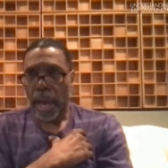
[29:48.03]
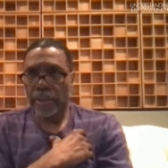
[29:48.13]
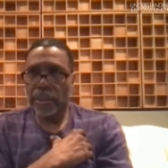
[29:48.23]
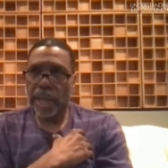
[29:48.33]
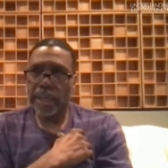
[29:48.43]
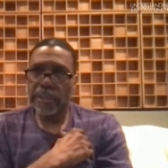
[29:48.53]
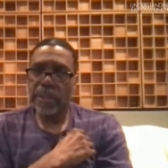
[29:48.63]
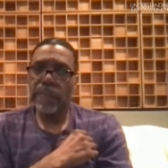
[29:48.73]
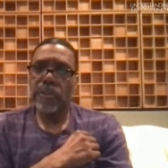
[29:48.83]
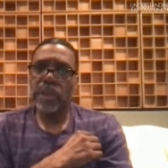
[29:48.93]
I, I
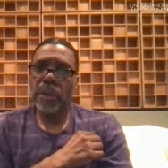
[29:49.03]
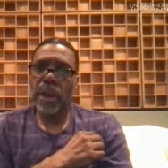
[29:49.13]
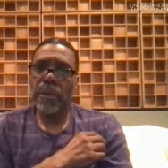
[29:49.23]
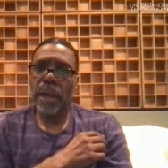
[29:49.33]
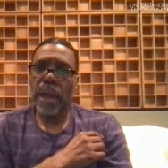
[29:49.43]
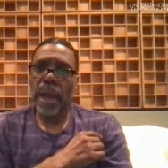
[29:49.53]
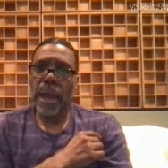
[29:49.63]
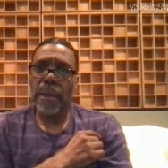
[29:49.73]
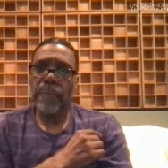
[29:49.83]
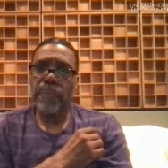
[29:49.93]
guess I have to say, all right,
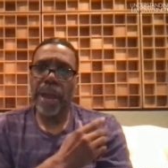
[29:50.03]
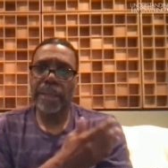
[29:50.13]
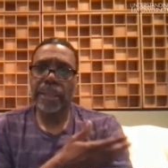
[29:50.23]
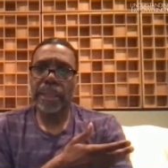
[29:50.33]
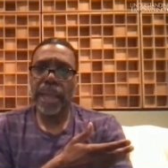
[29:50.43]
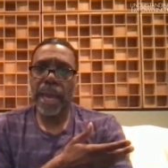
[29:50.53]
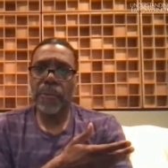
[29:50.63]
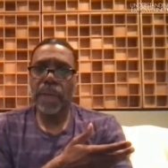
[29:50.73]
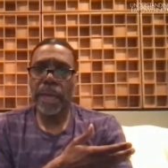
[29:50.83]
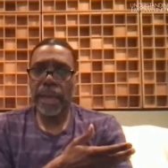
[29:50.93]
practically
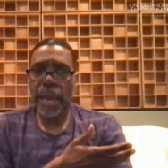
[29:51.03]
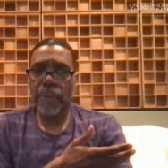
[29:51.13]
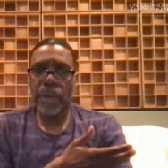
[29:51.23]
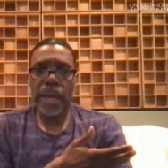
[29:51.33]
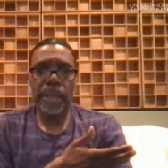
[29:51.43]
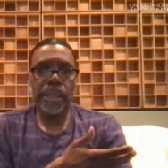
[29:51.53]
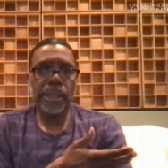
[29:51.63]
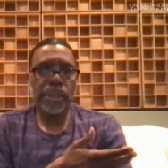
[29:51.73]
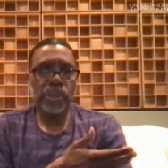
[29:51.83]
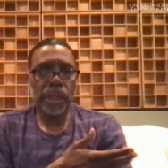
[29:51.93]
how would I how would I
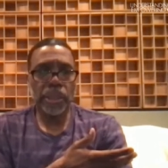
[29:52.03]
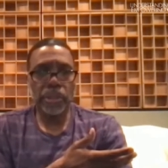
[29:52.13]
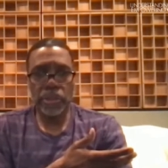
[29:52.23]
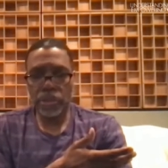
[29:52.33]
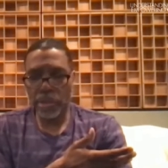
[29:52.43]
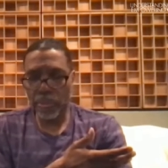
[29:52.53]
initiate this?